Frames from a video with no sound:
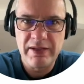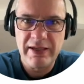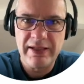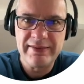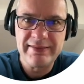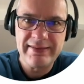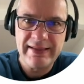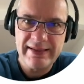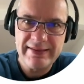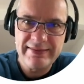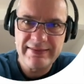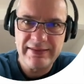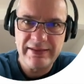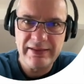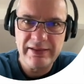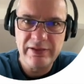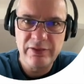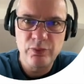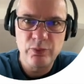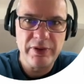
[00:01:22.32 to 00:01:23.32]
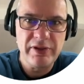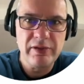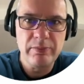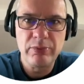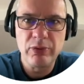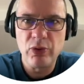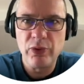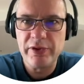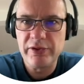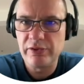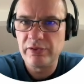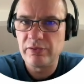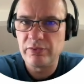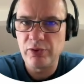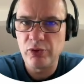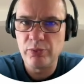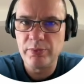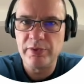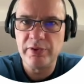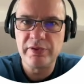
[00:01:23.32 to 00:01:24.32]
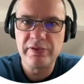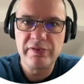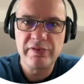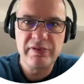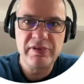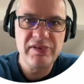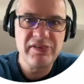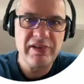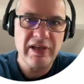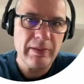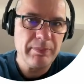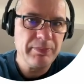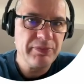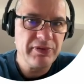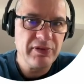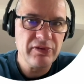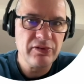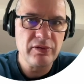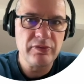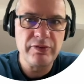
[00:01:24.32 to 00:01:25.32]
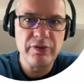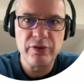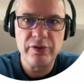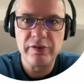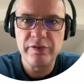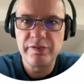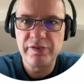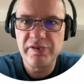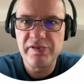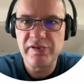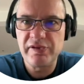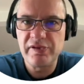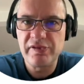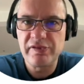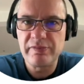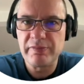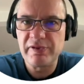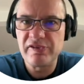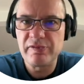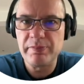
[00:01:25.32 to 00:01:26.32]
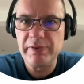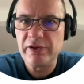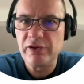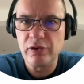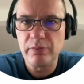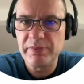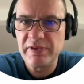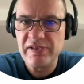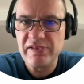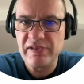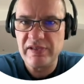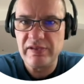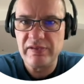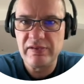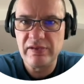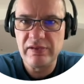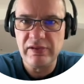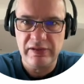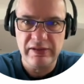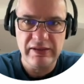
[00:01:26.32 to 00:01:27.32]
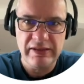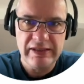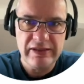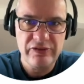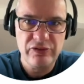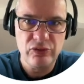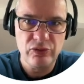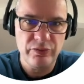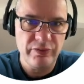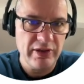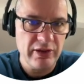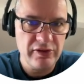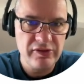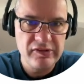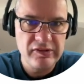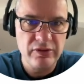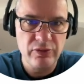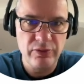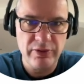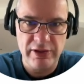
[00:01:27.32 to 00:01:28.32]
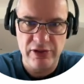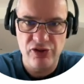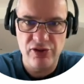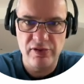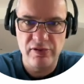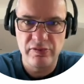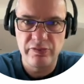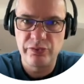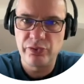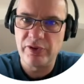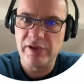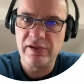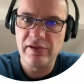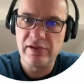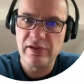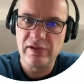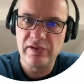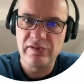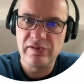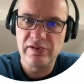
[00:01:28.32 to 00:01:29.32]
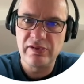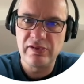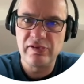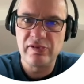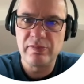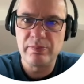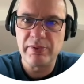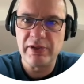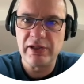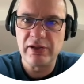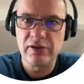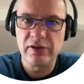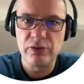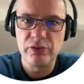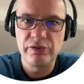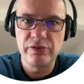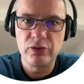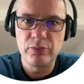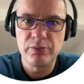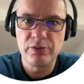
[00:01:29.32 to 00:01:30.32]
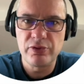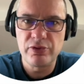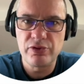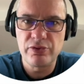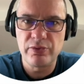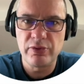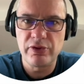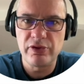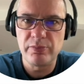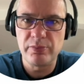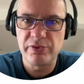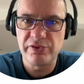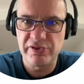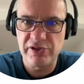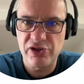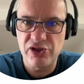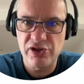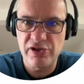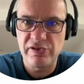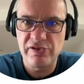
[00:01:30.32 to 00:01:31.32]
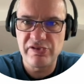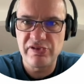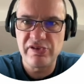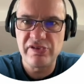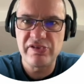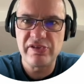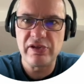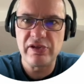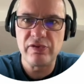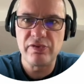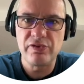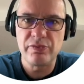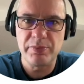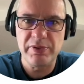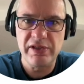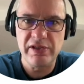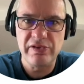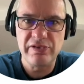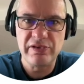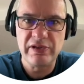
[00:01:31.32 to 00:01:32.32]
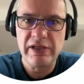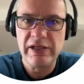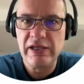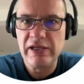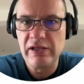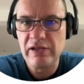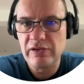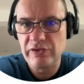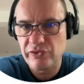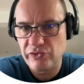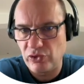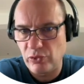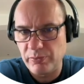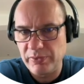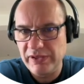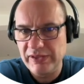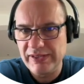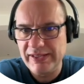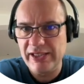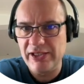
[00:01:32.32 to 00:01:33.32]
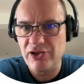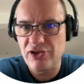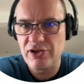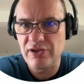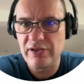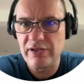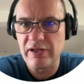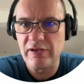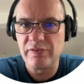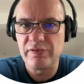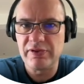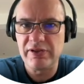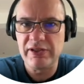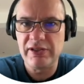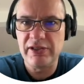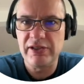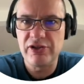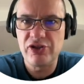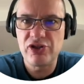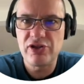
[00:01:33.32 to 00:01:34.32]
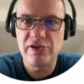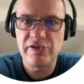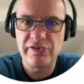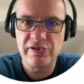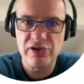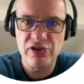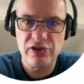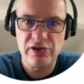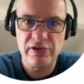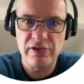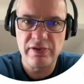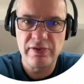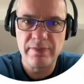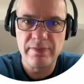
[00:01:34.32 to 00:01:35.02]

At testing, when deployed on the robot, this absence of learned physics must be compensated and leads to very slow agents, for instance by closed-loop control on positions instead of speeds, stopping the agent after each decision.